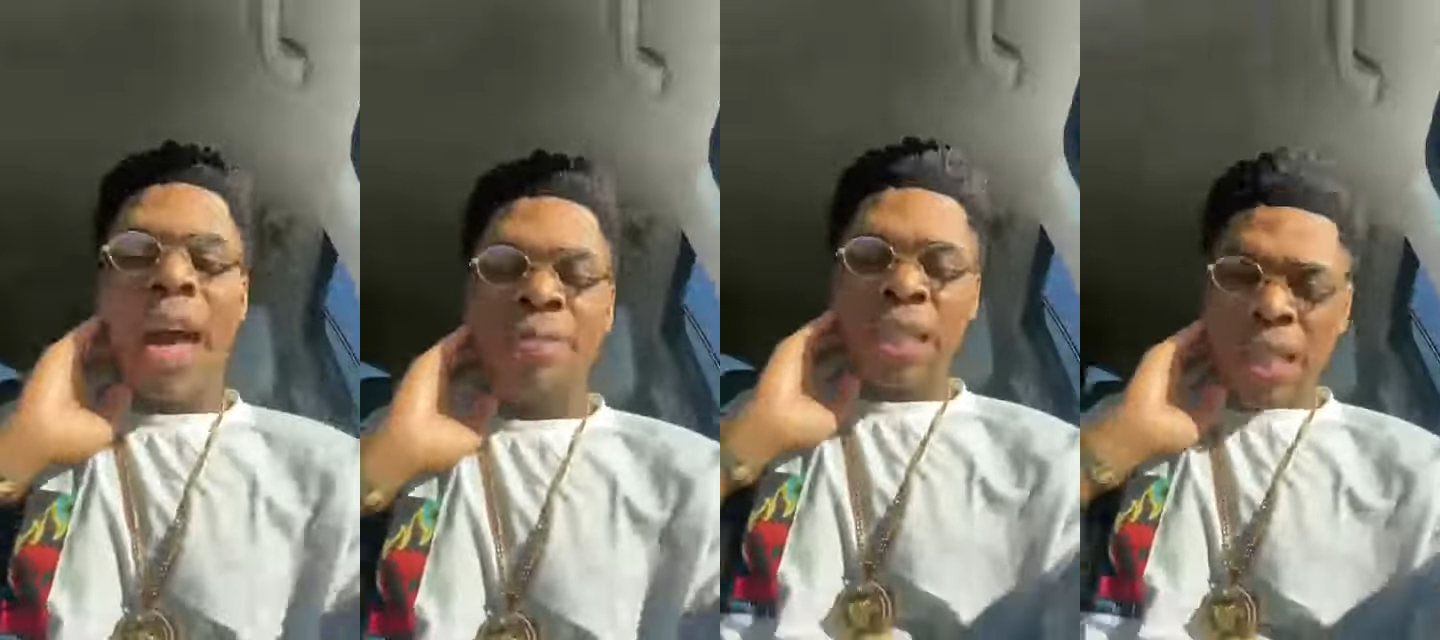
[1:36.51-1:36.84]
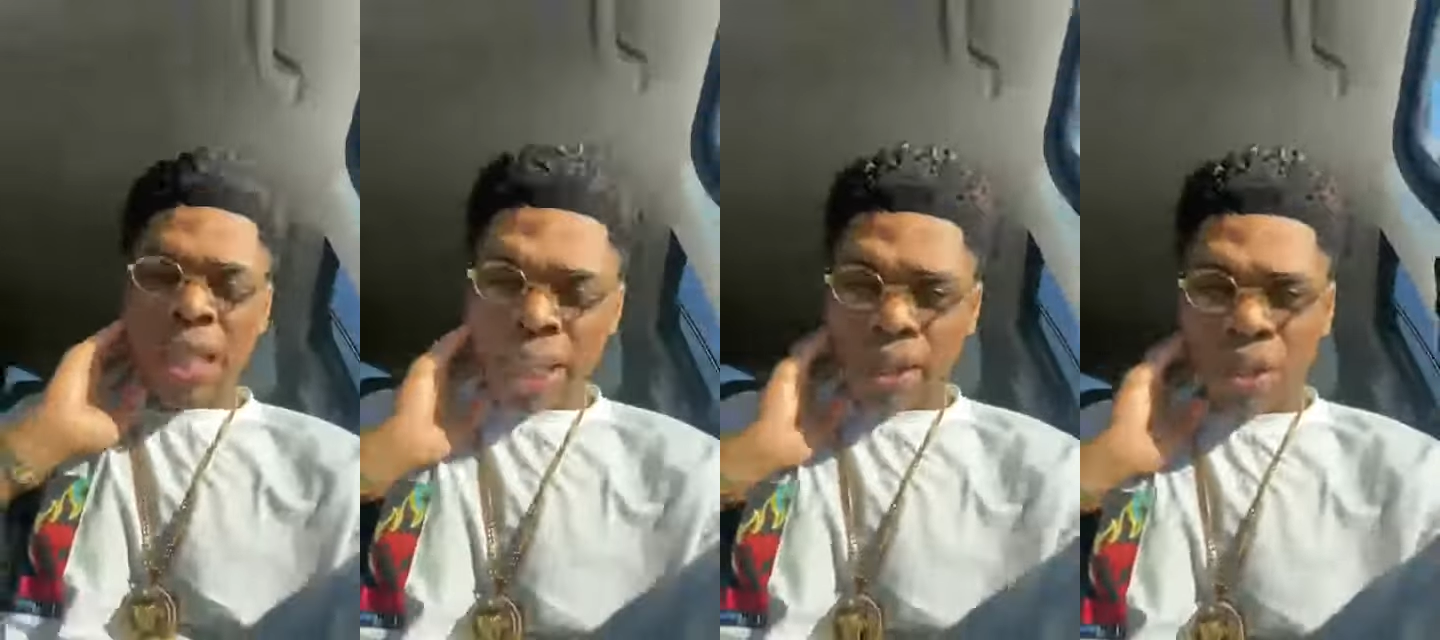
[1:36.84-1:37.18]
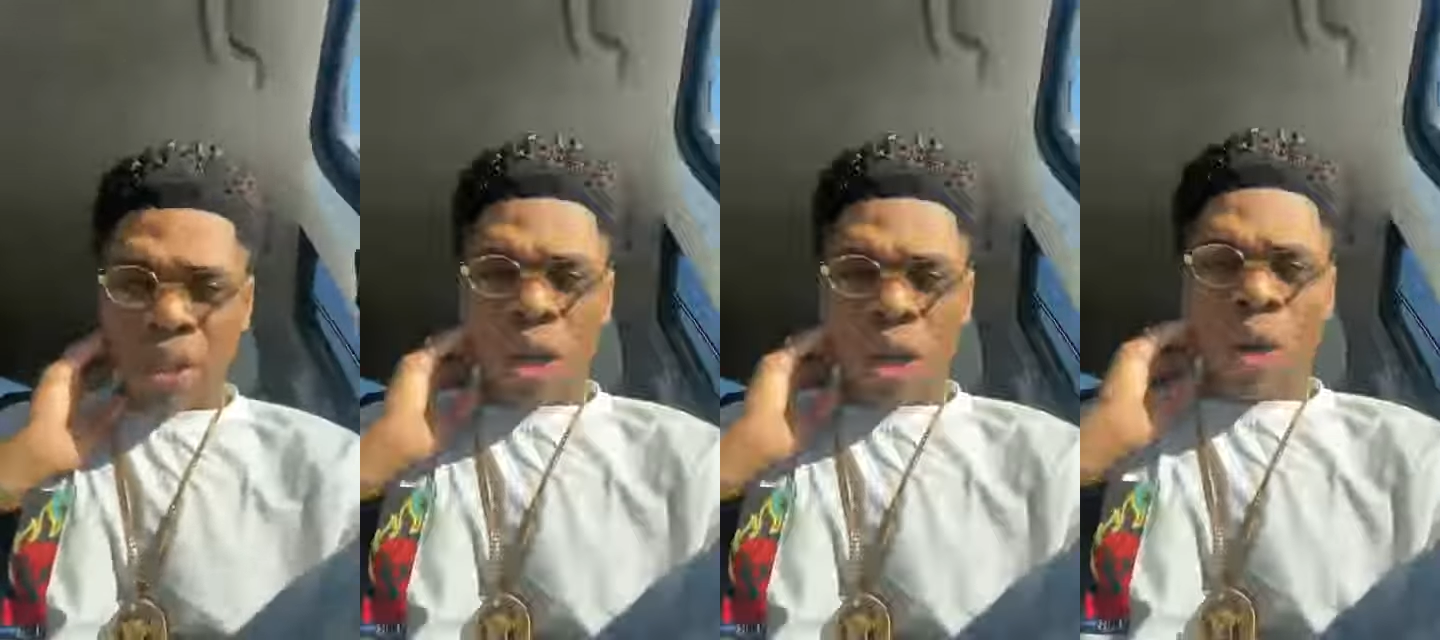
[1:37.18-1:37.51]
have to
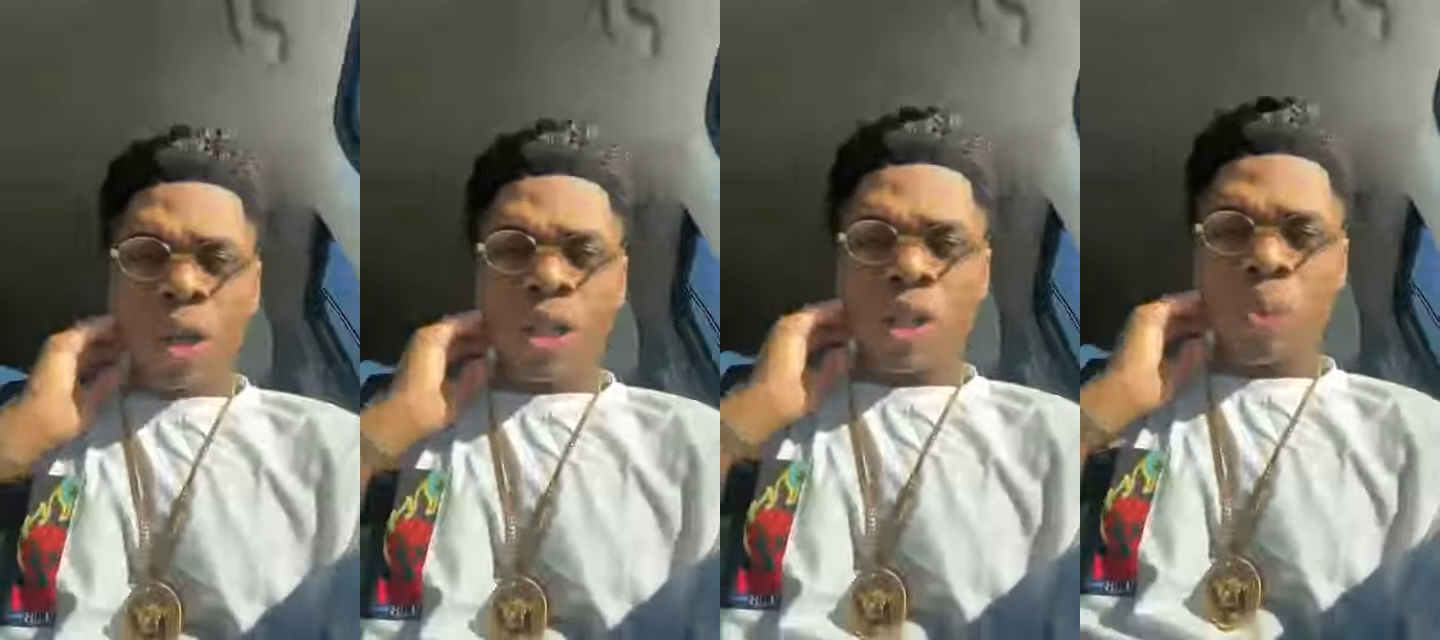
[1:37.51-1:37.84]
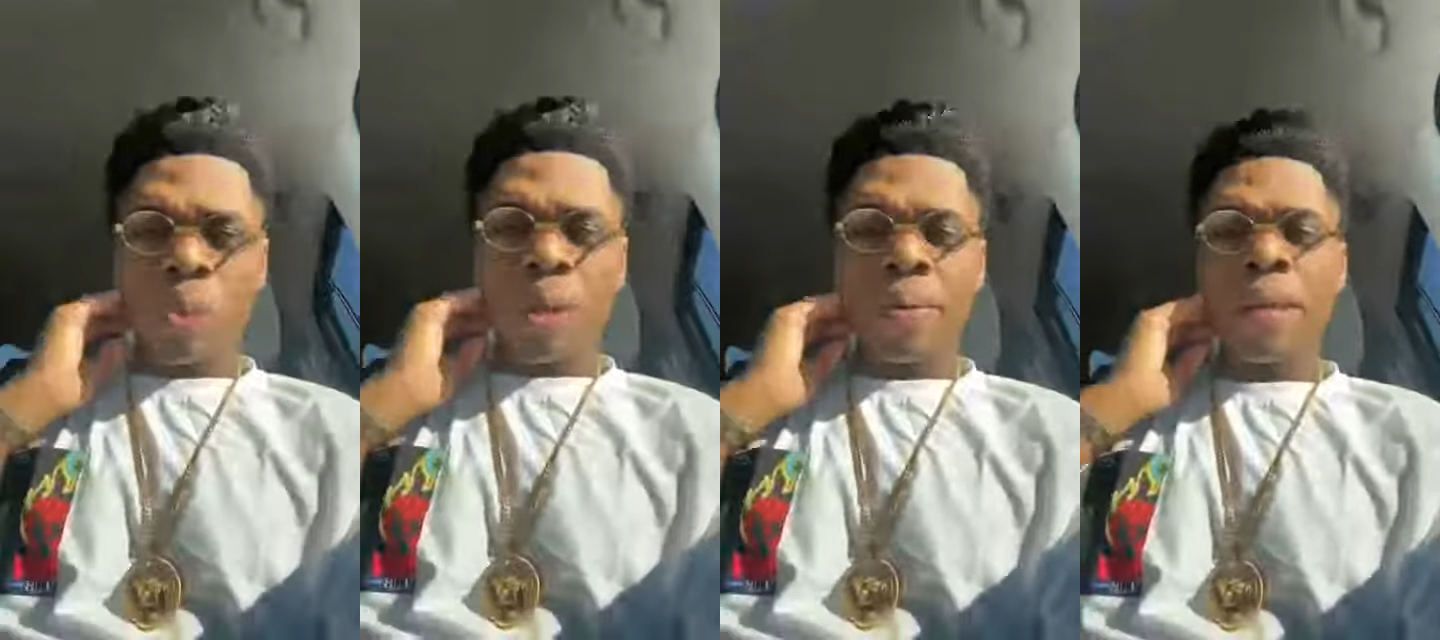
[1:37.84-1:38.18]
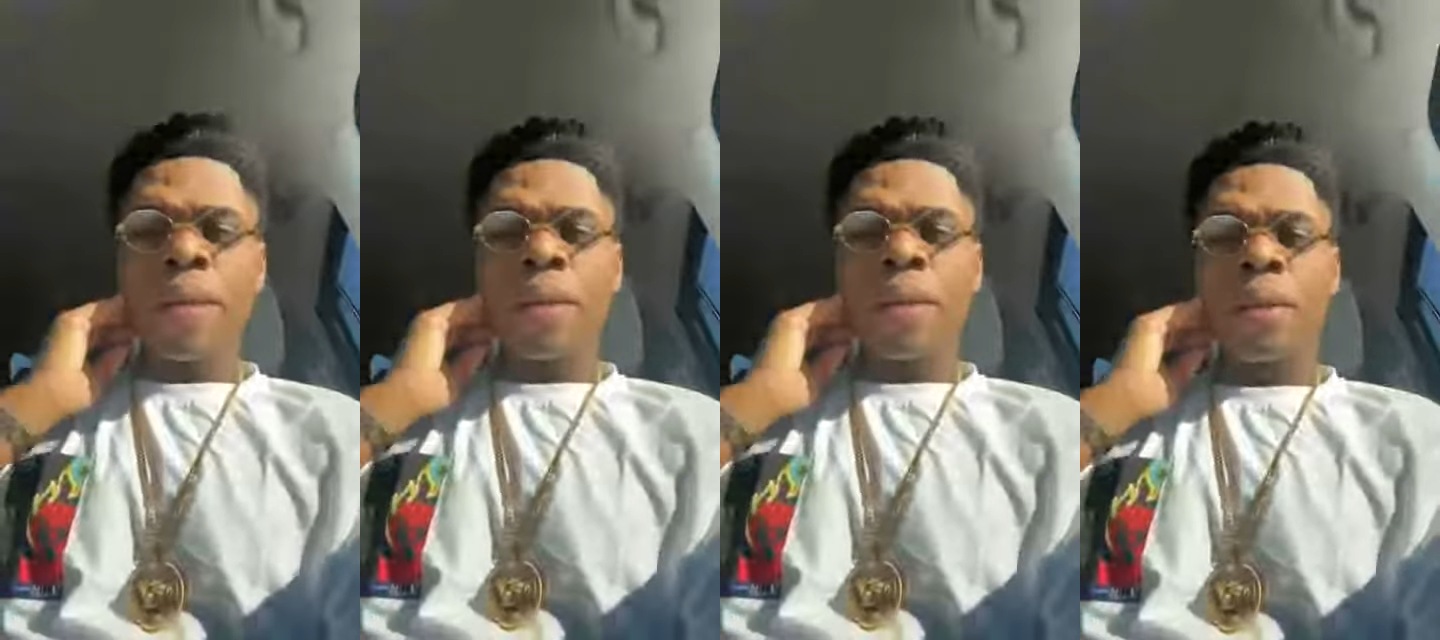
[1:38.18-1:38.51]
listen to the Holy
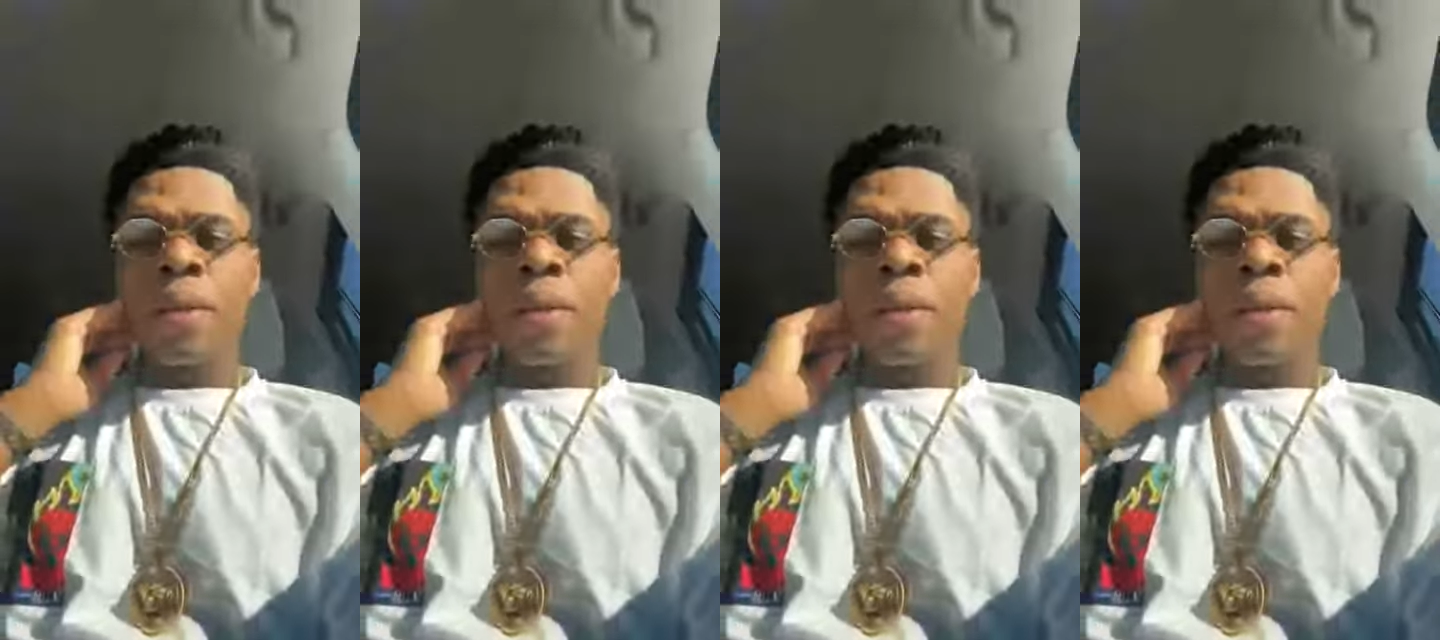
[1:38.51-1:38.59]
Spirit